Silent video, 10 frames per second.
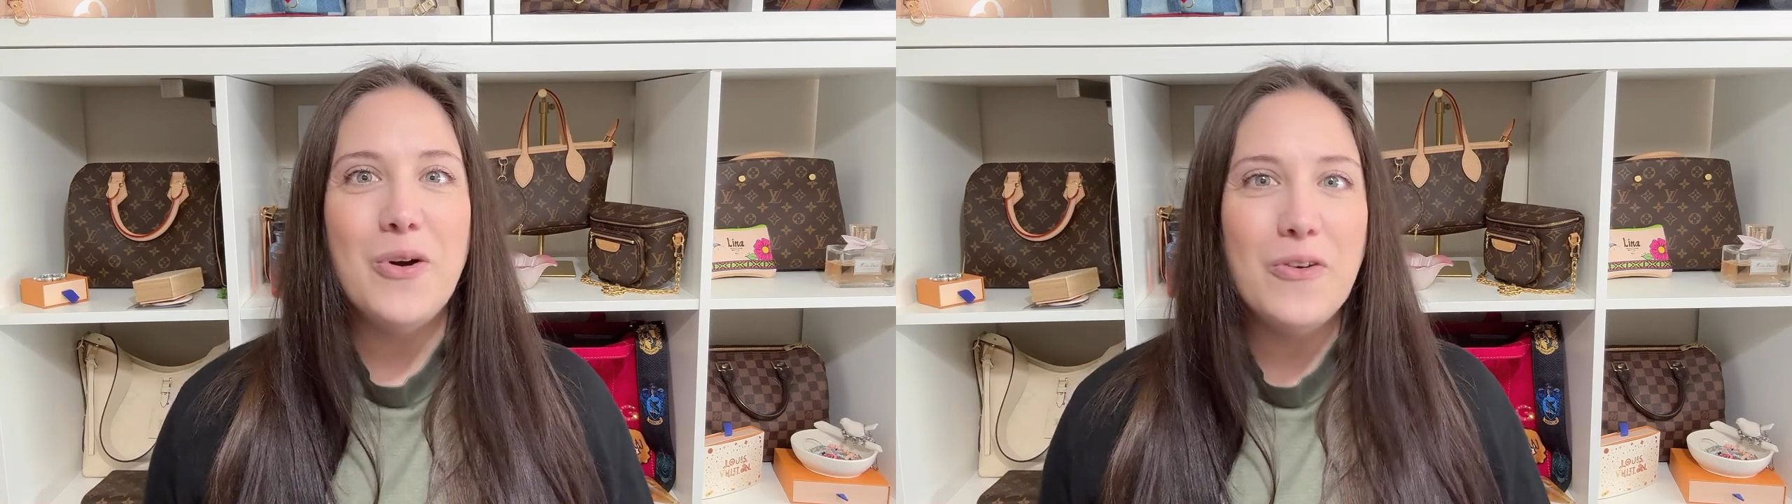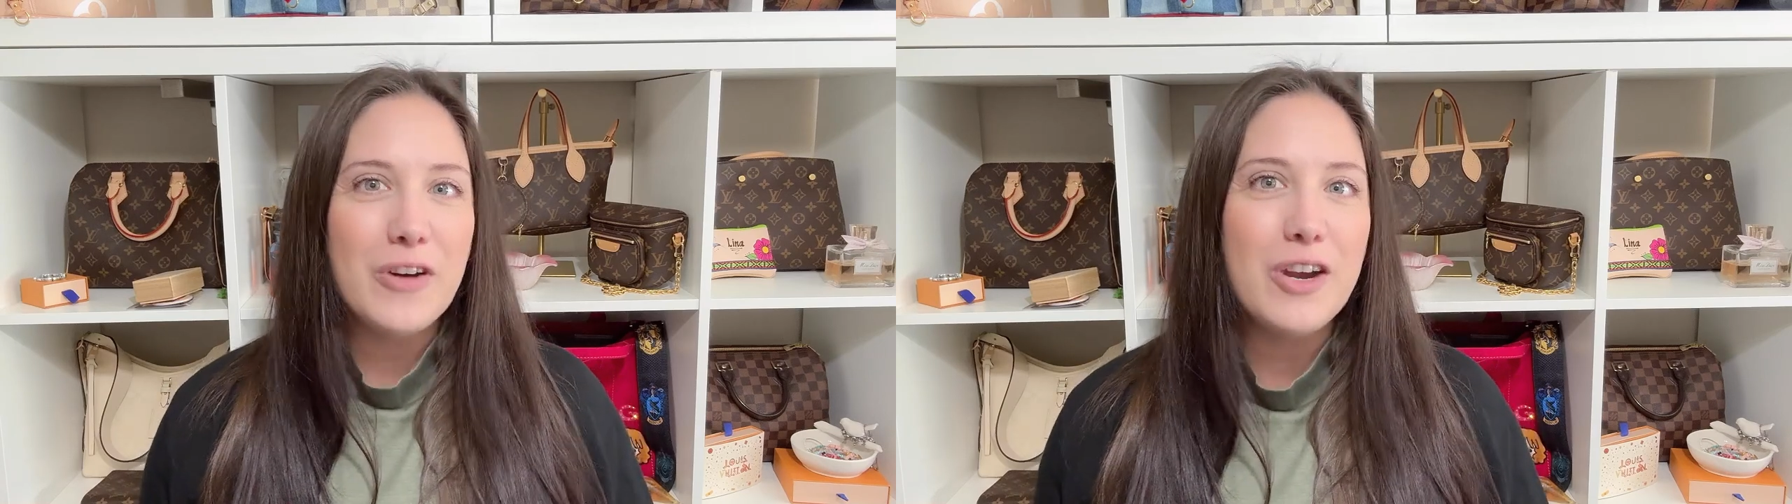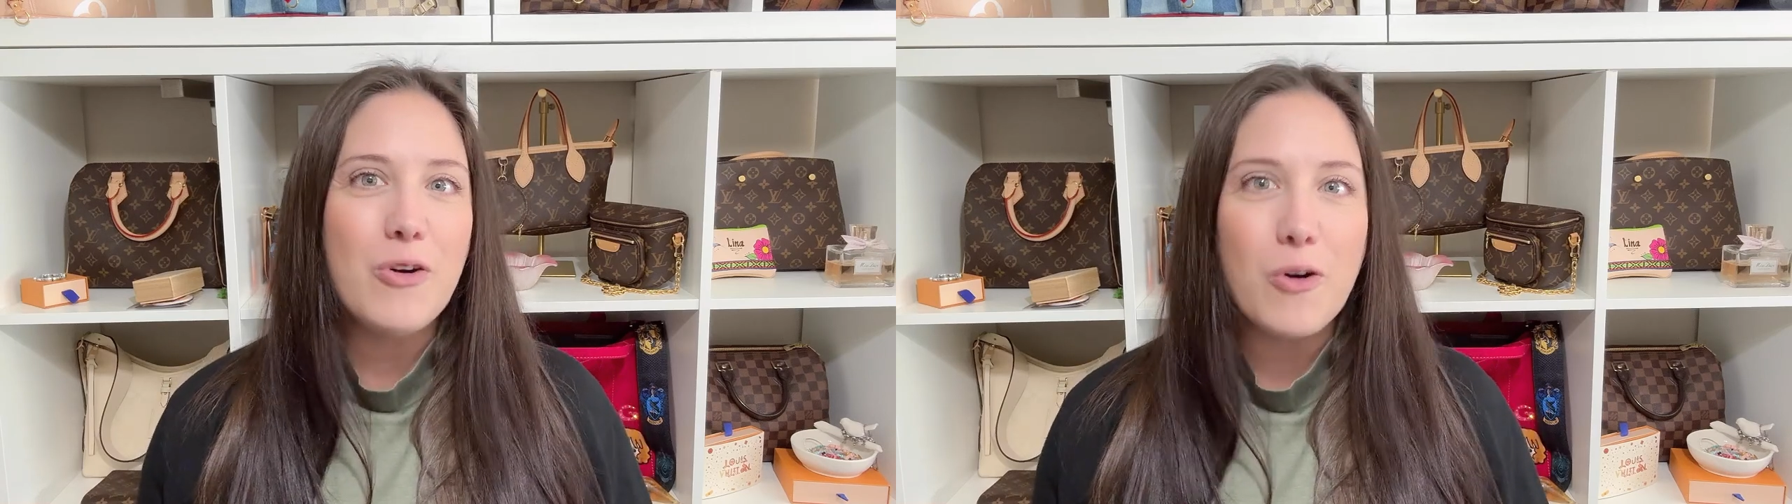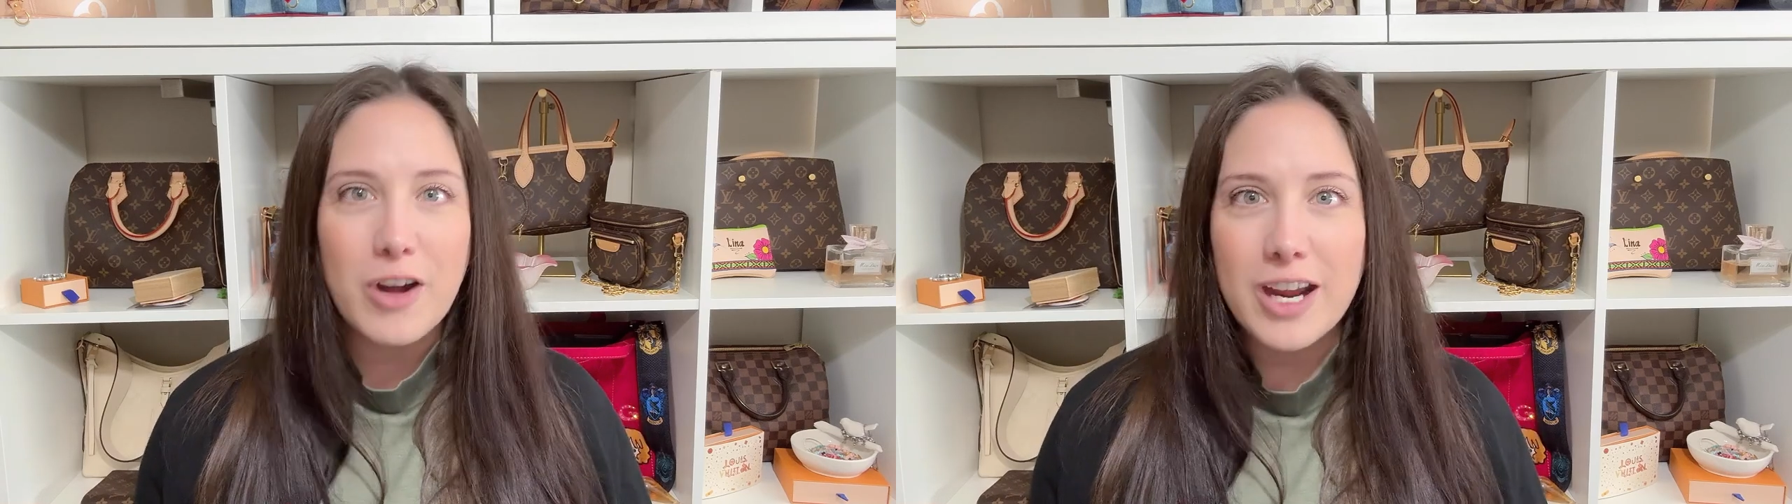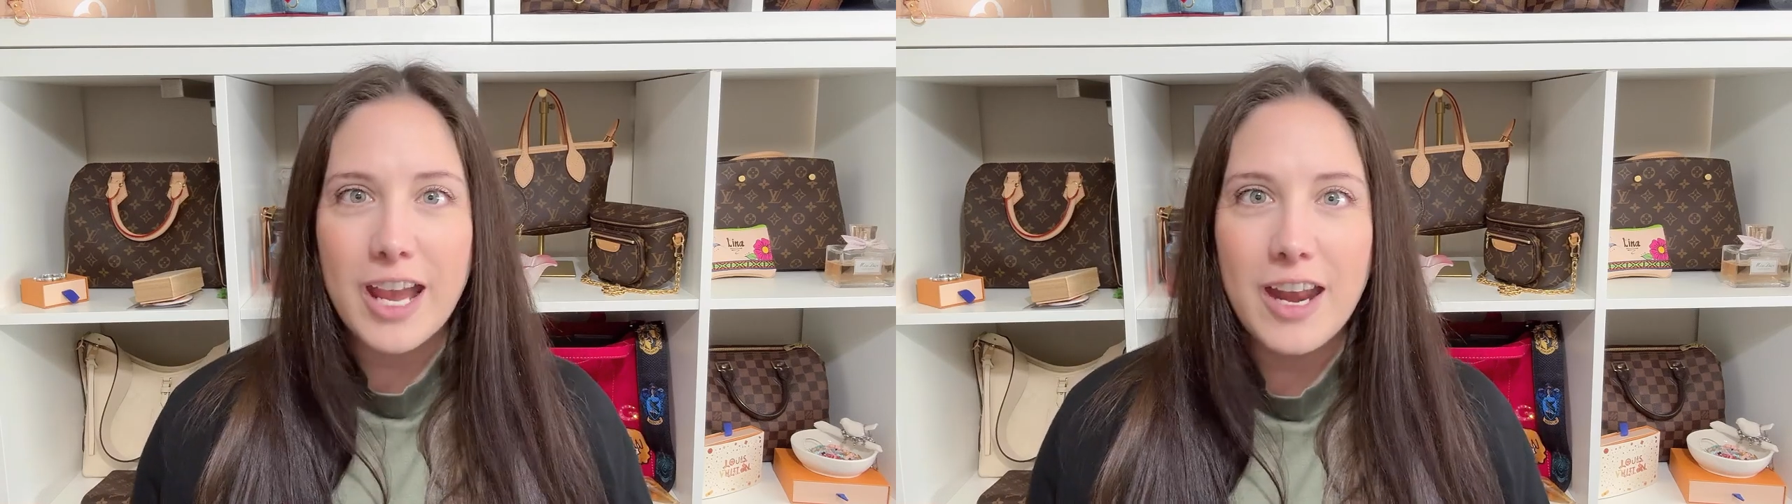over in
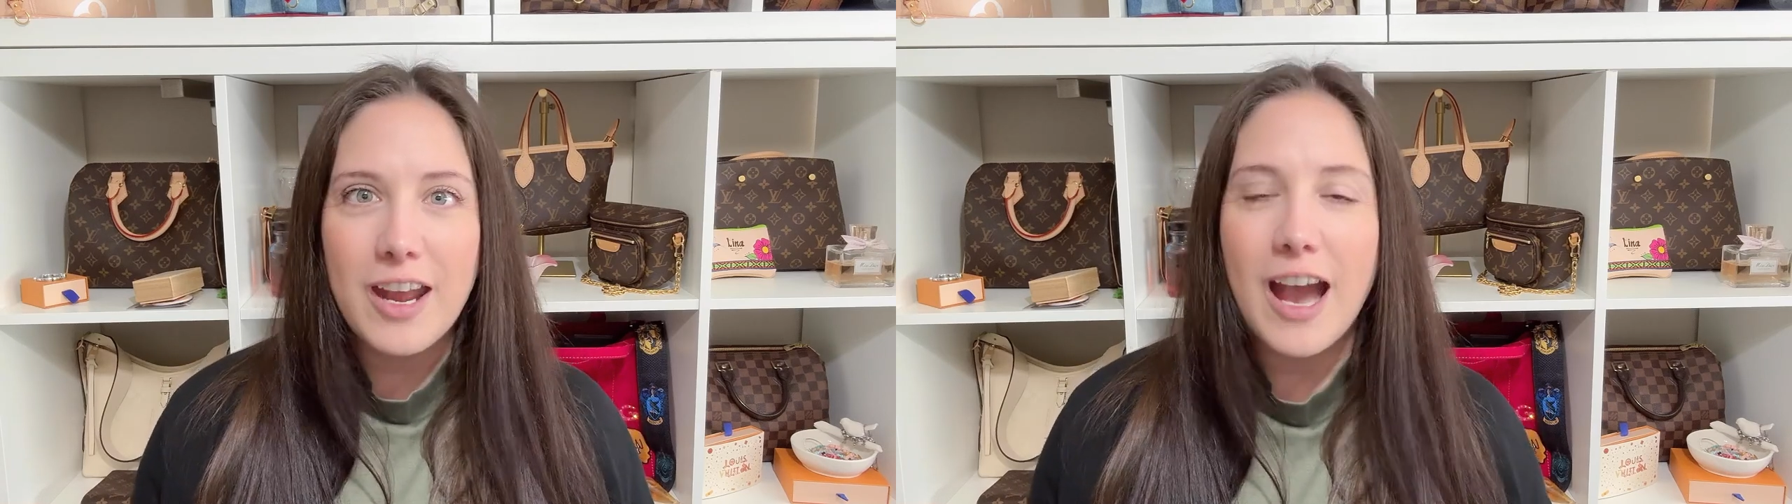Oregon.